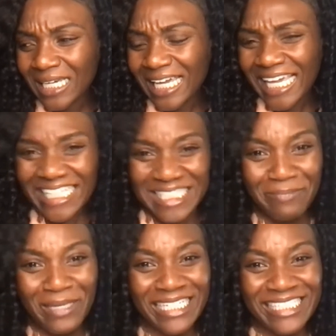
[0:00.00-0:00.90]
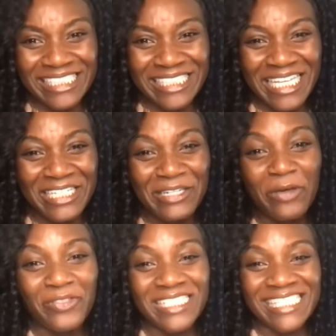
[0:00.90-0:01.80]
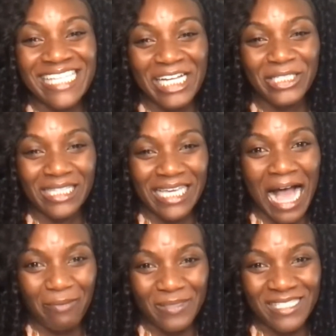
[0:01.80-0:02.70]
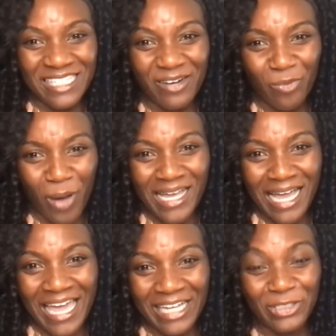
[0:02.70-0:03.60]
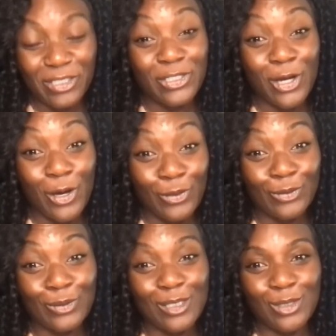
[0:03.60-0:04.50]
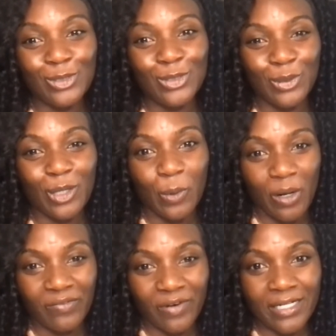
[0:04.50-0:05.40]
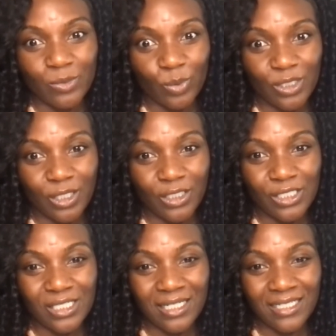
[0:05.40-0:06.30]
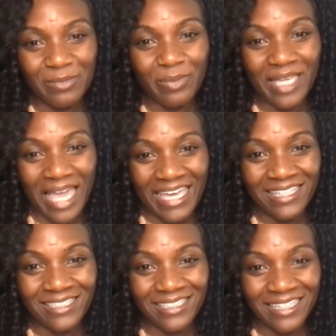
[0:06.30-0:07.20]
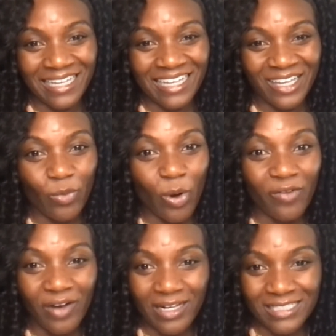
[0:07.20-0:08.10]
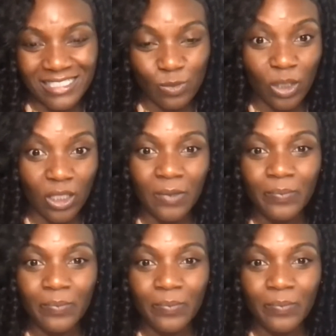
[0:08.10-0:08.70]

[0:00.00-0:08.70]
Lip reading: it's been this is actually the opposite of why I actually chose to do coronavirus research to begin. Coronaviruses were